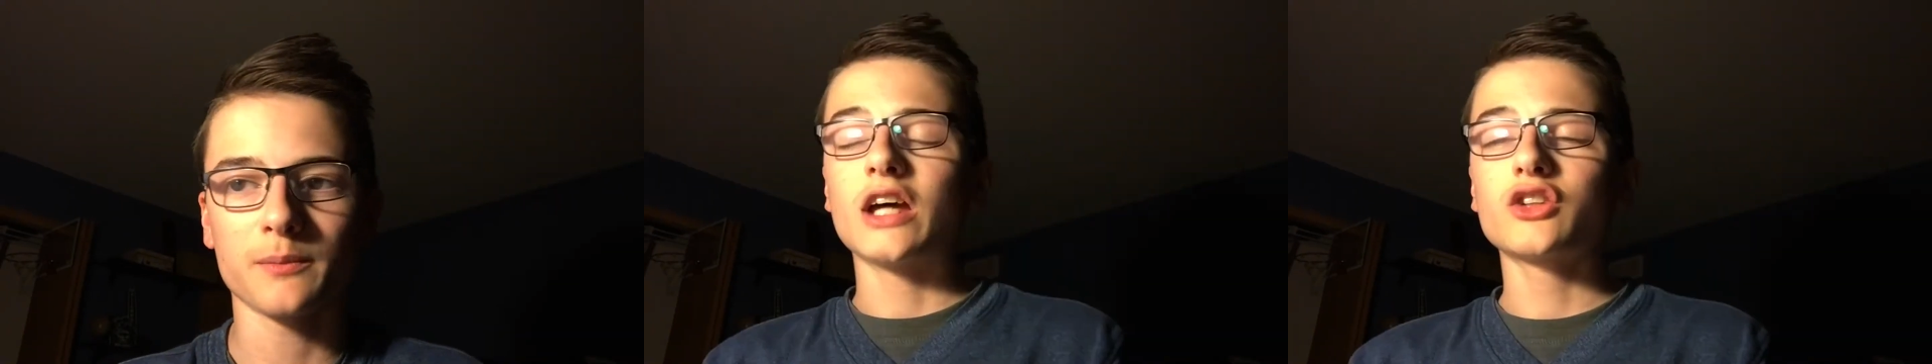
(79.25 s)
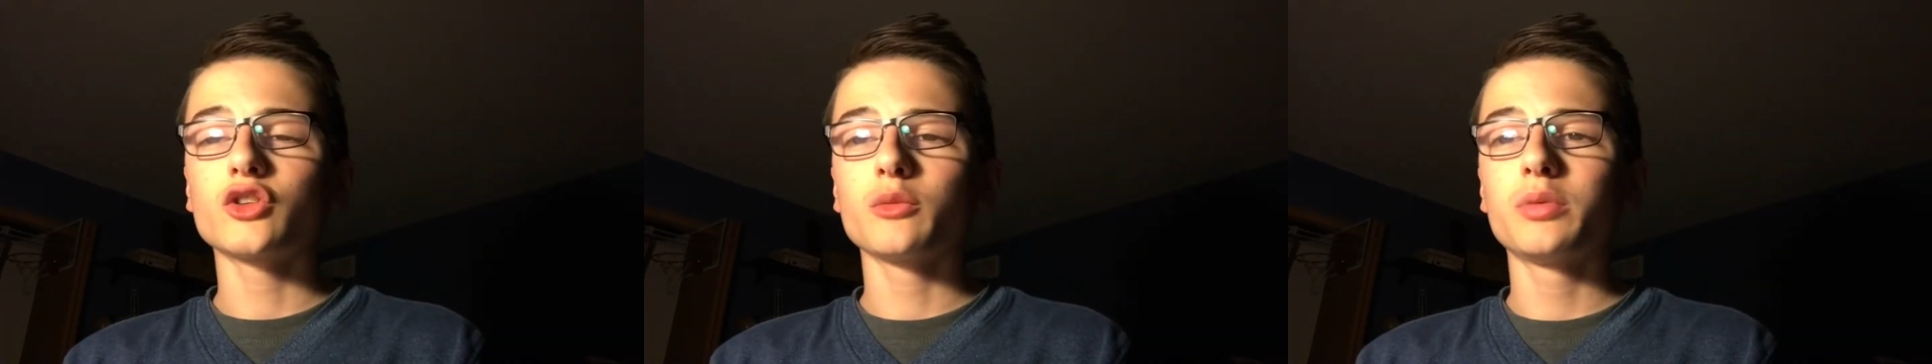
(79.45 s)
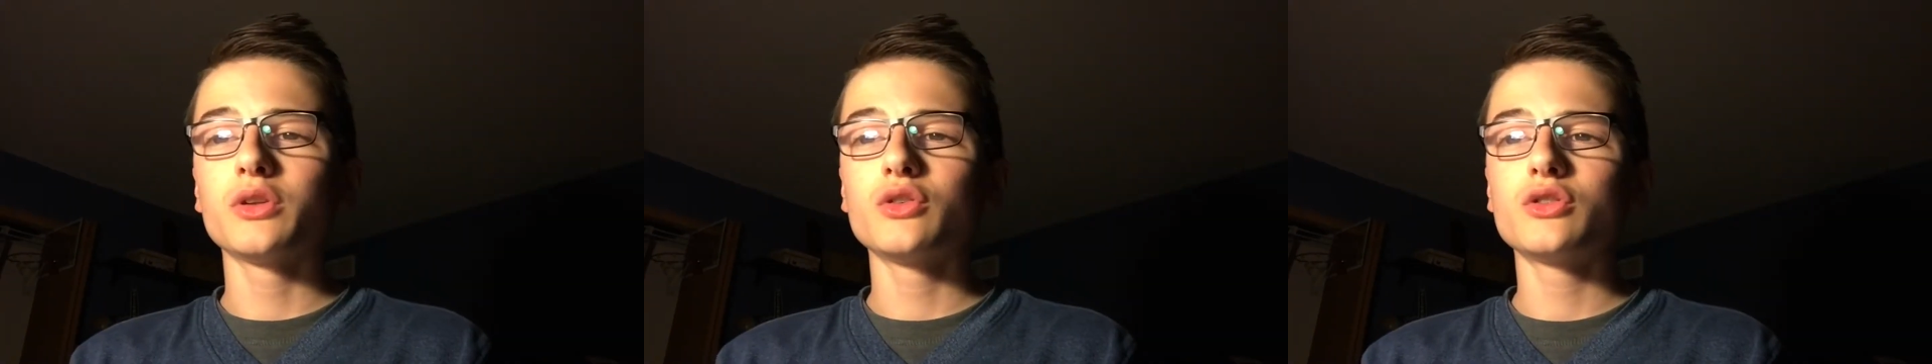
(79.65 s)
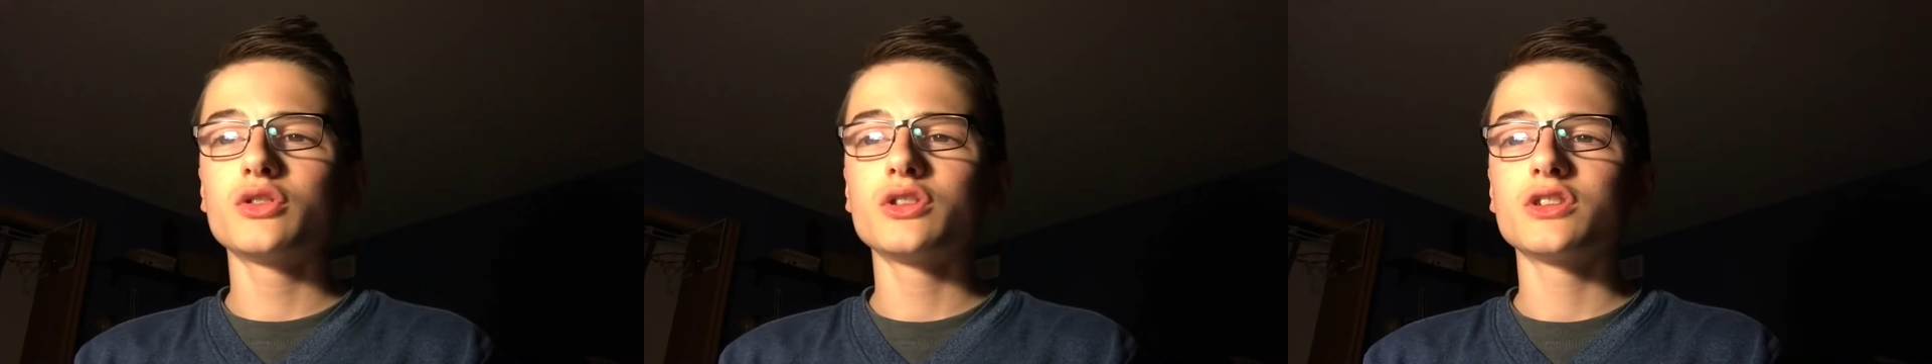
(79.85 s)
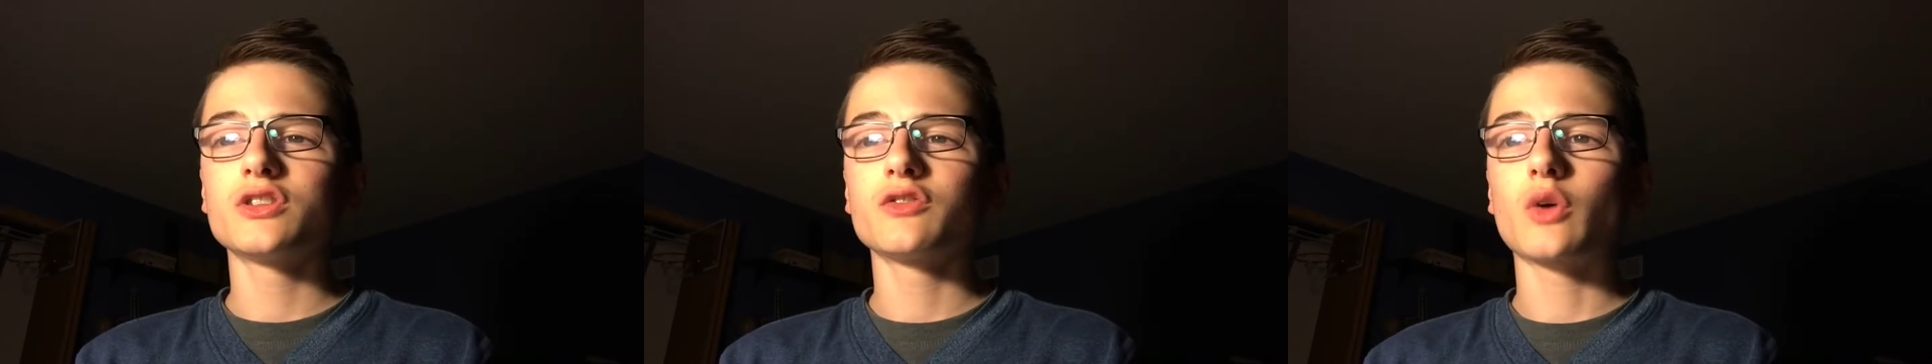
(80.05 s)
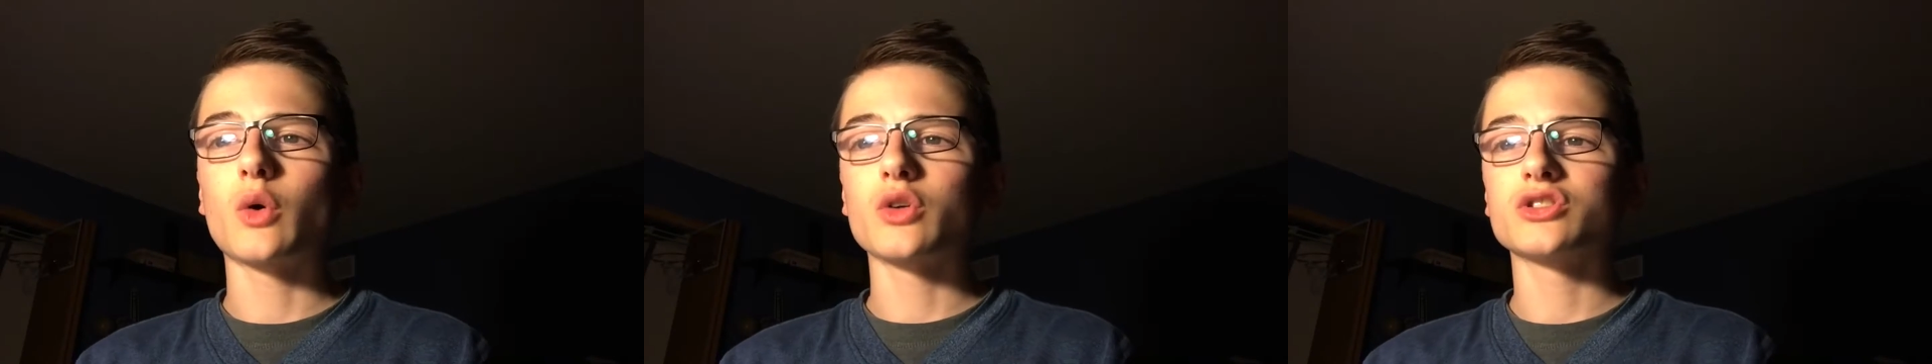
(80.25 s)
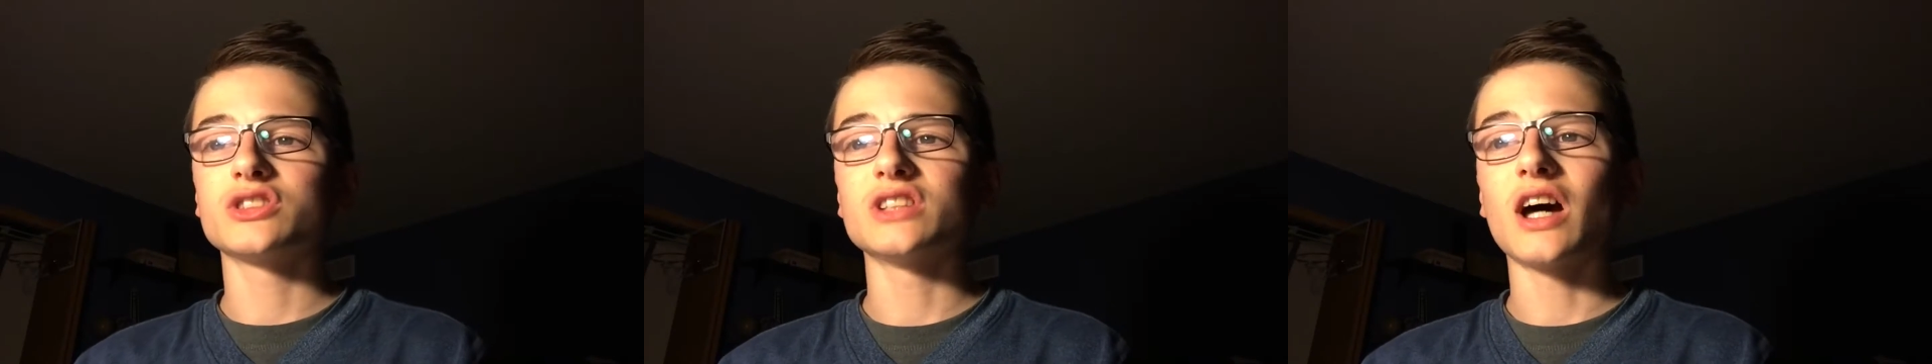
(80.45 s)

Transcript: Natural pollution is of course